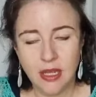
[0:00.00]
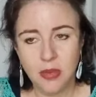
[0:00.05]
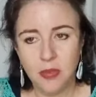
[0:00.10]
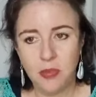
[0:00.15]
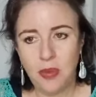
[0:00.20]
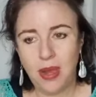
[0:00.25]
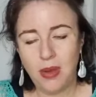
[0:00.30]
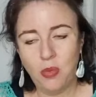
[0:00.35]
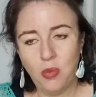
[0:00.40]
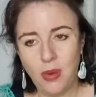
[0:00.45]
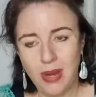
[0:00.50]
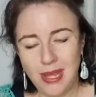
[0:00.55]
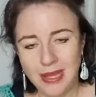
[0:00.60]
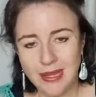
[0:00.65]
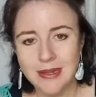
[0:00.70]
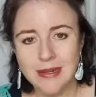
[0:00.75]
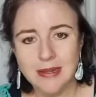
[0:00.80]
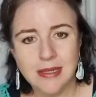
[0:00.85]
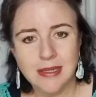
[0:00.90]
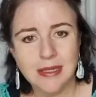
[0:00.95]
but we
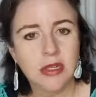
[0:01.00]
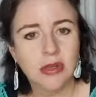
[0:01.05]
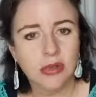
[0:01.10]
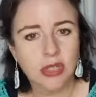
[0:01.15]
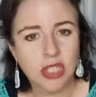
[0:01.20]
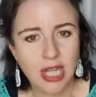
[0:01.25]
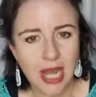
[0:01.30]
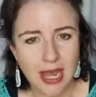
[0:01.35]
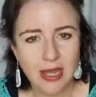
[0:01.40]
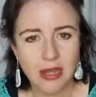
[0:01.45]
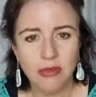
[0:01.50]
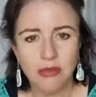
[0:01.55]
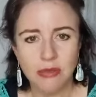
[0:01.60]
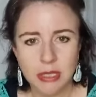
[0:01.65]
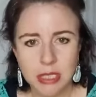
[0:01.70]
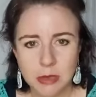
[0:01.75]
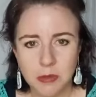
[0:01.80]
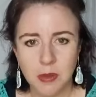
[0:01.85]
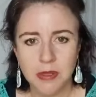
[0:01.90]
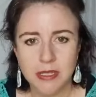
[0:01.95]
can still take
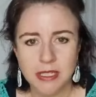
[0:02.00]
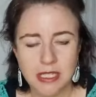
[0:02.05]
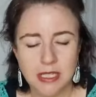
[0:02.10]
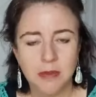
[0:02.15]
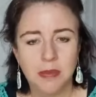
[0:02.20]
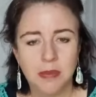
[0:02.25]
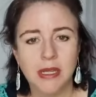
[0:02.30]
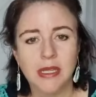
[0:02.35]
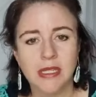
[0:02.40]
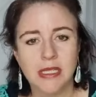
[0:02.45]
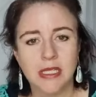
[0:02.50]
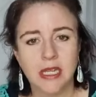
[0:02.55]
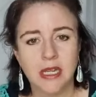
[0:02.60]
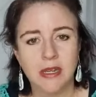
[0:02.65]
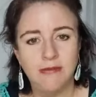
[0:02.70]
responsibility